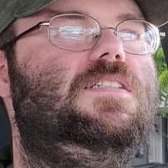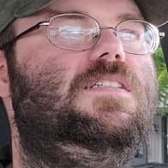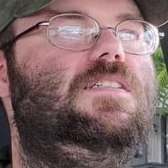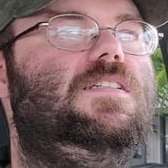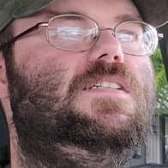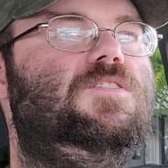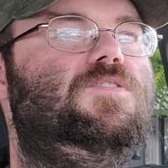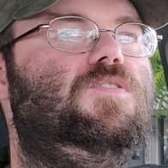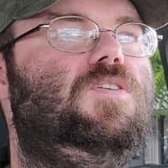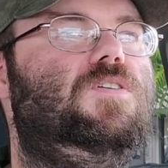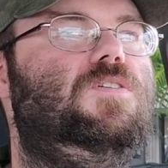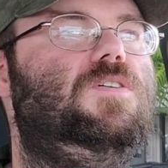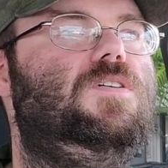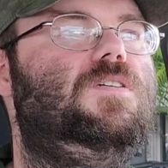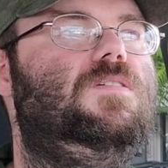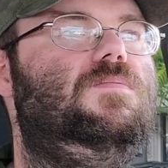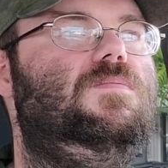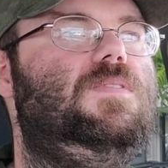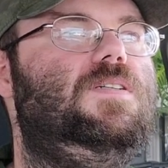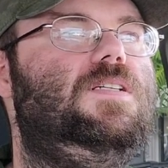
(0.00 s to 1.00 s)
to the
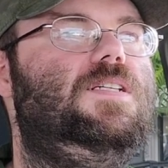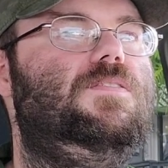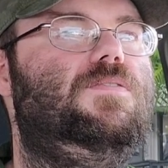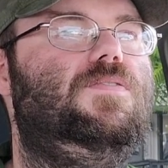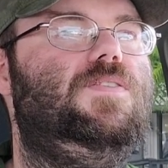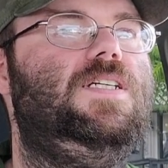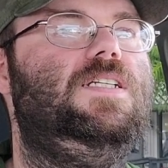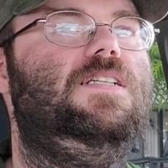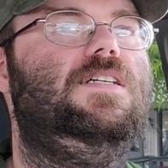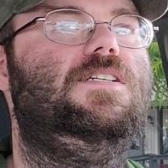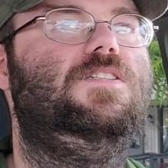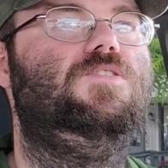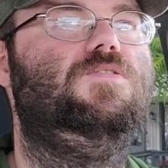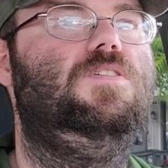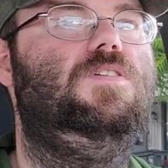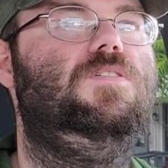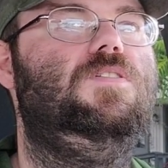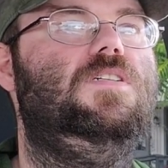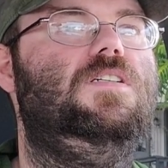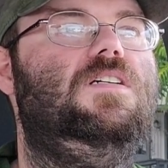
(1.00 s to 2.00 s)
controller, defeat the
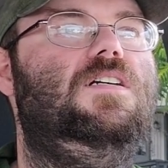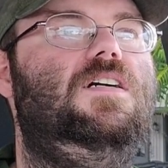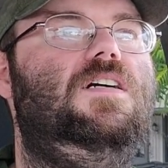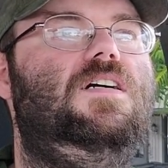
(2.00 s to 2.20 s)
controller,